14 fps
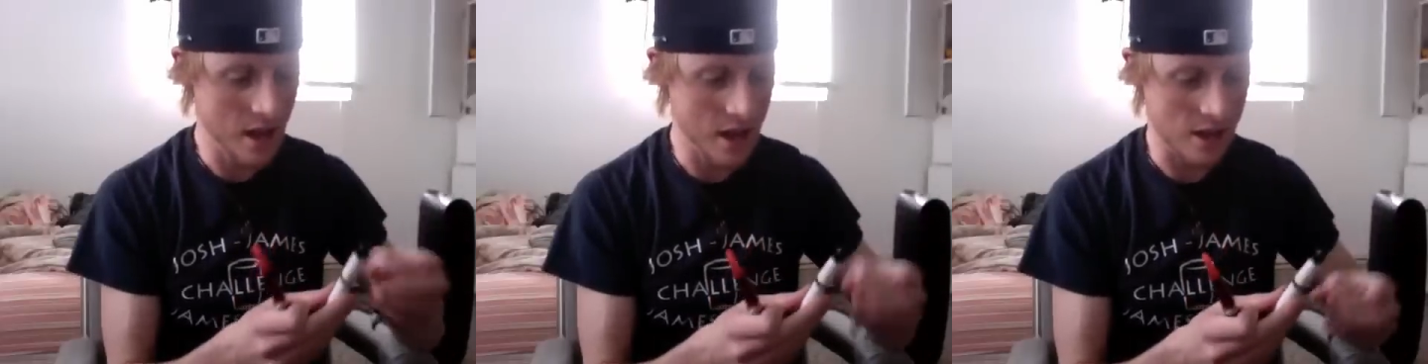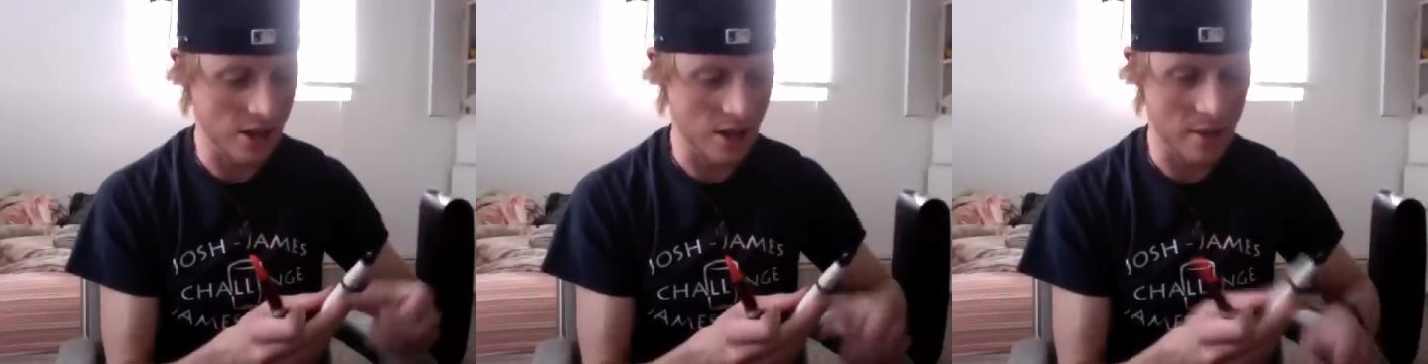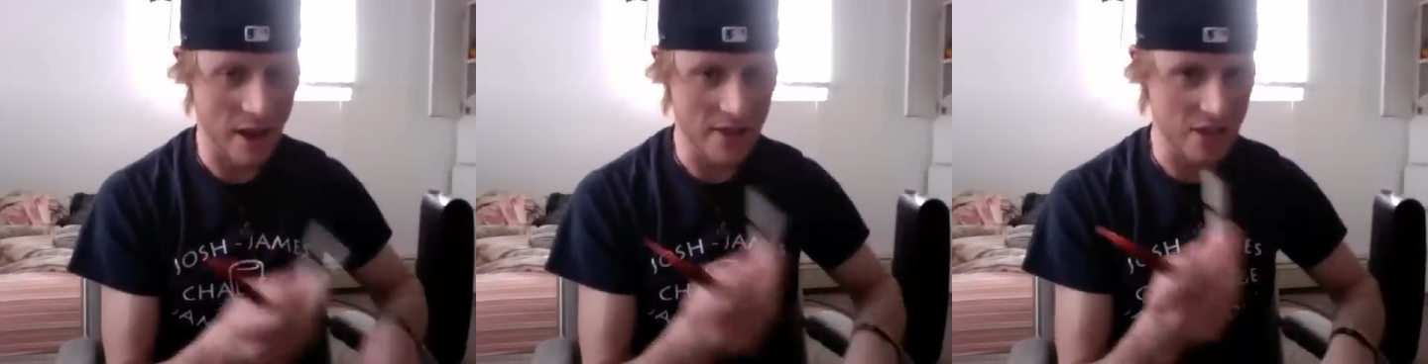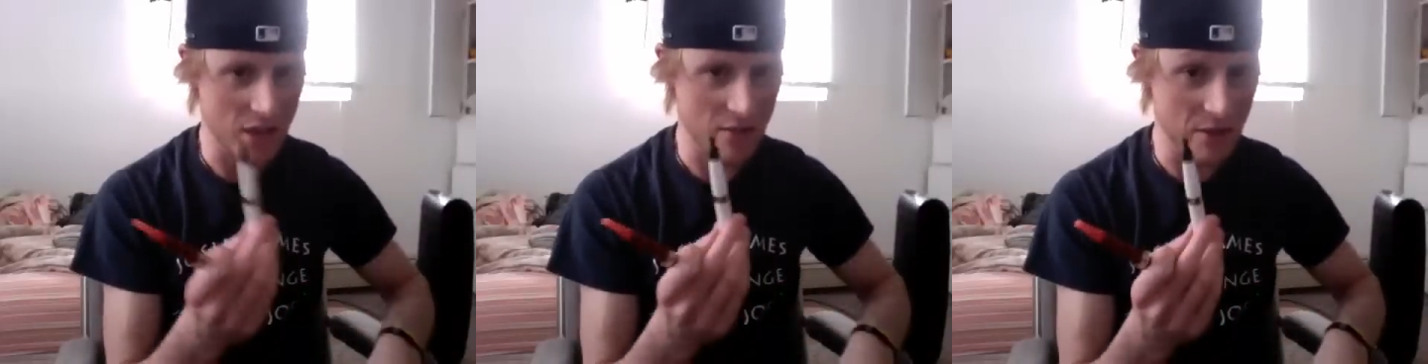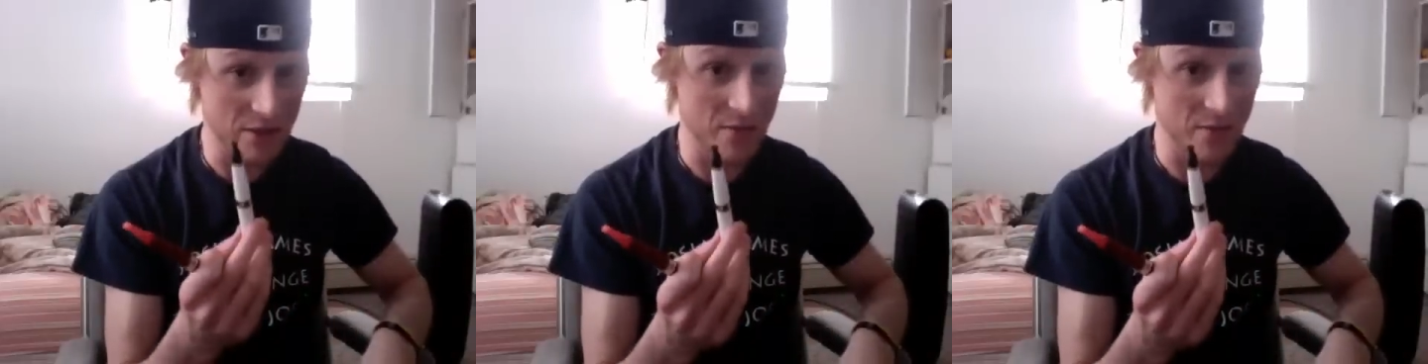claramizer I've
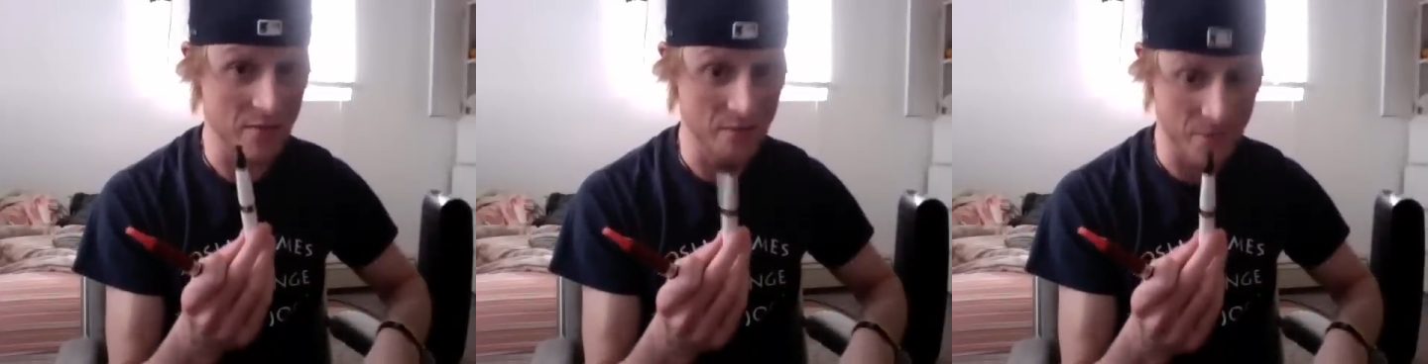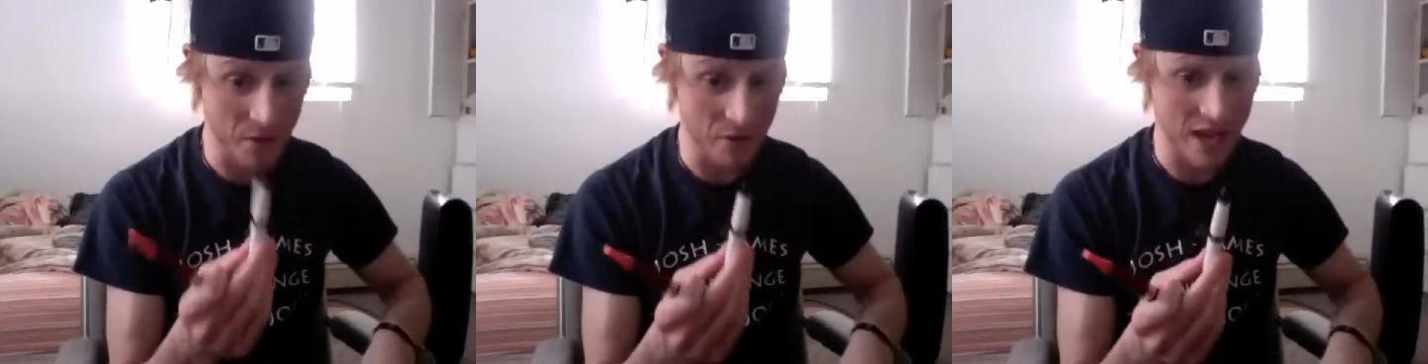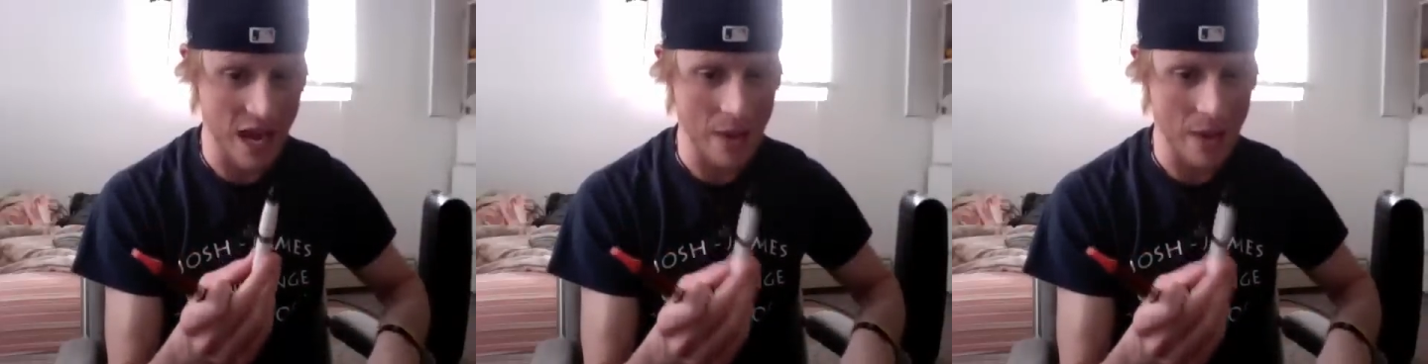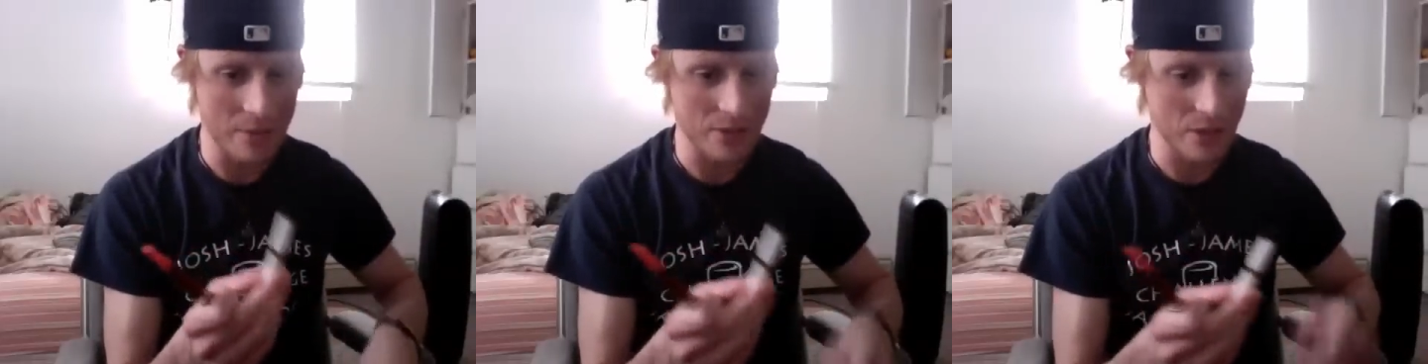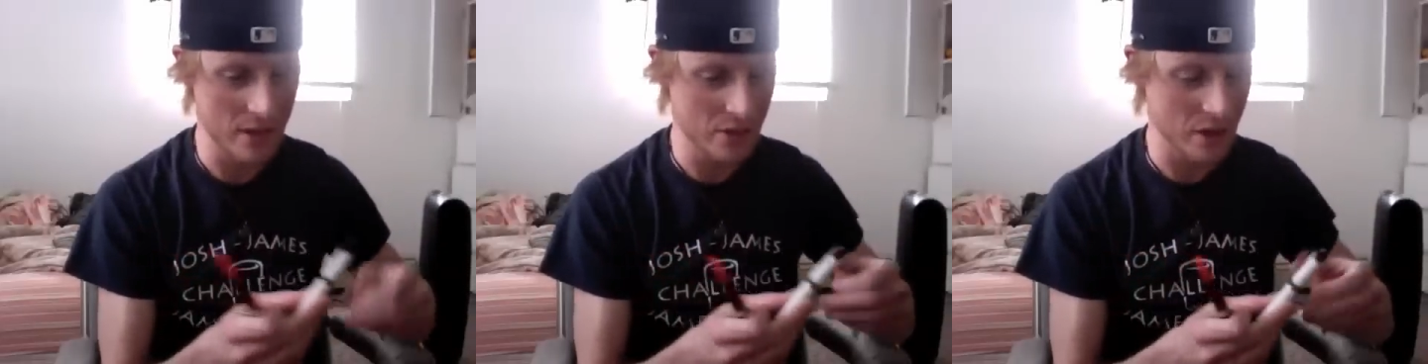used a few times,
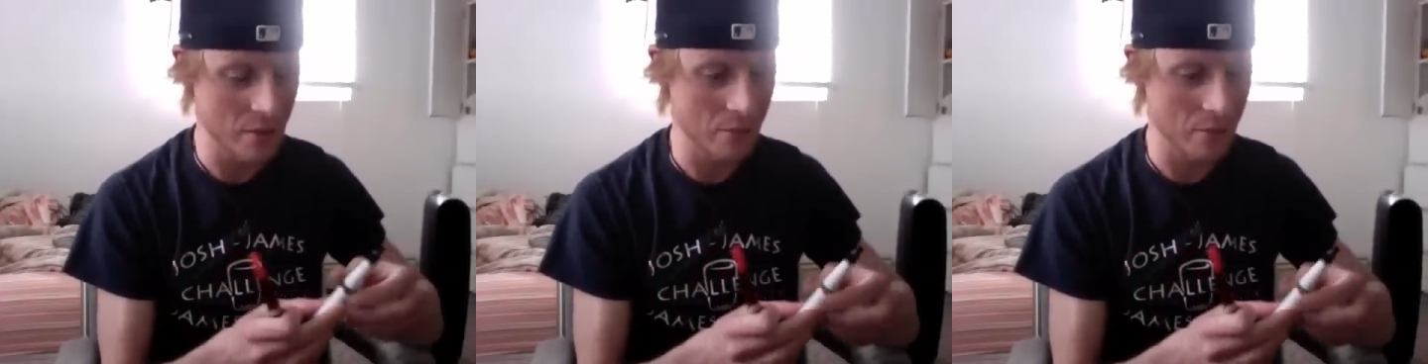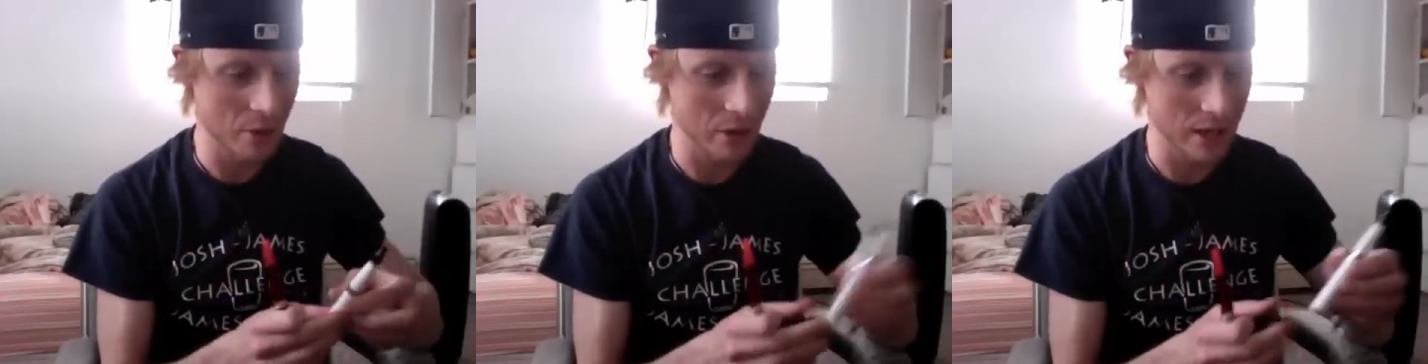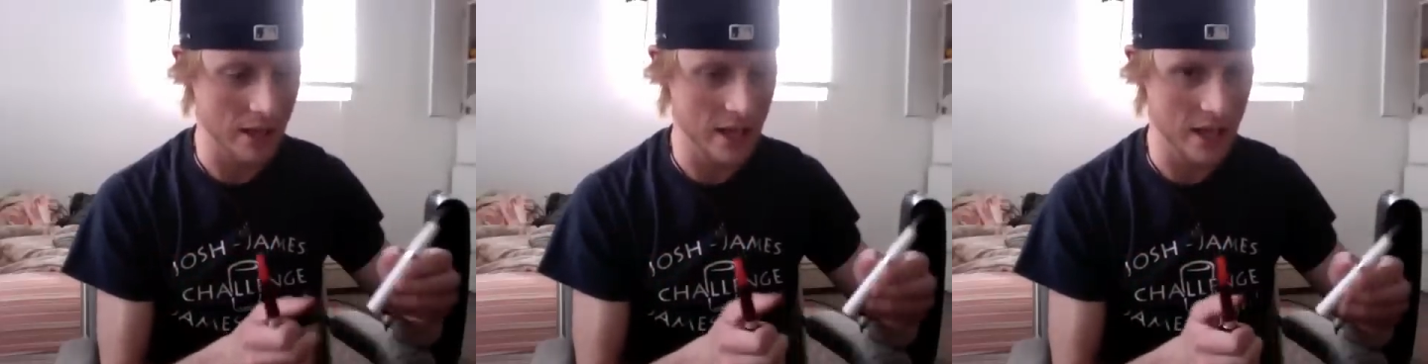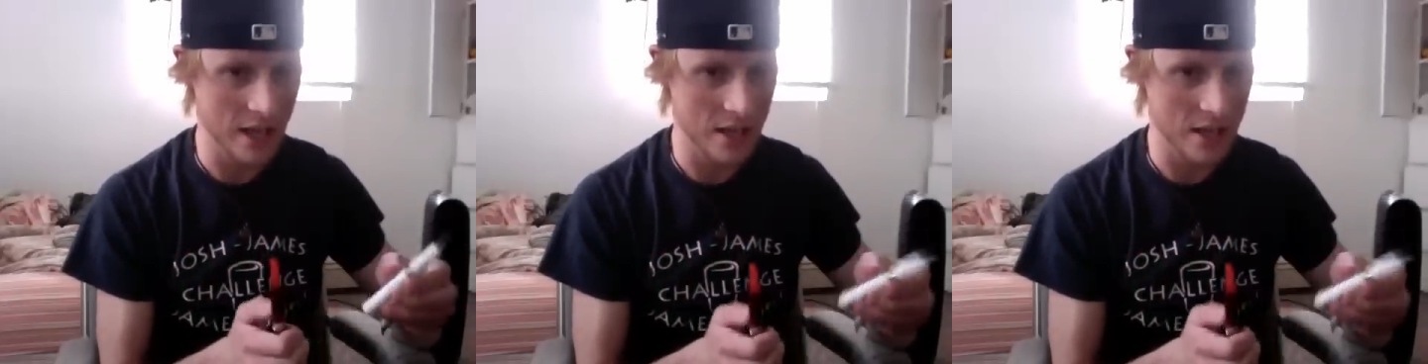so I mean it's already broken in,